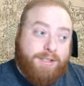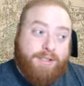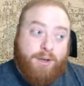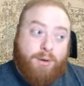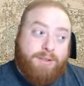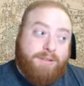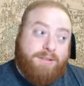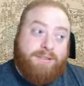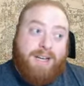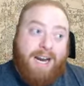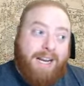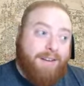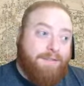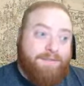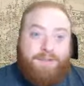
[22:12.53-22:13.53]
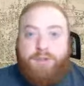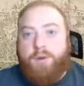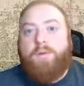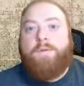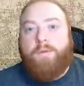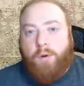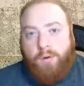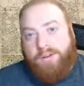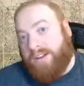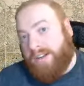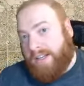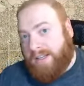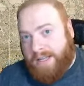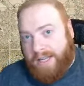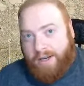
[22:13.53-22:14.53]
So it's kind of twofold
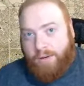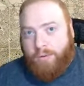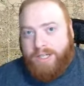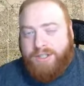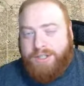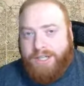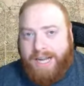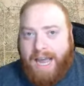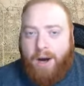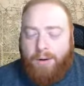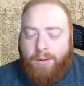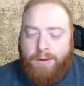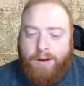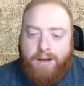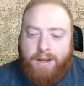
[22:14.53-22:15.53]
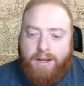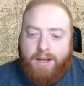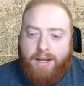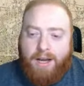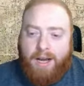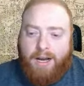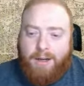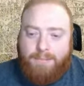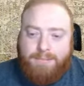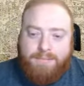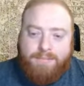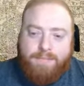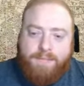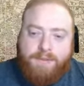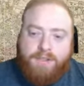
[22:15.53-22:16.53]
in, in reaching out. Um,
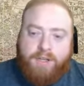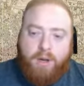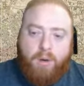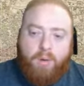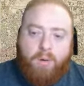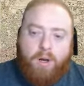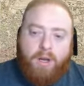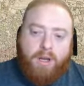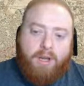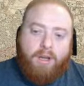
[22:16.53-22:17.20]
so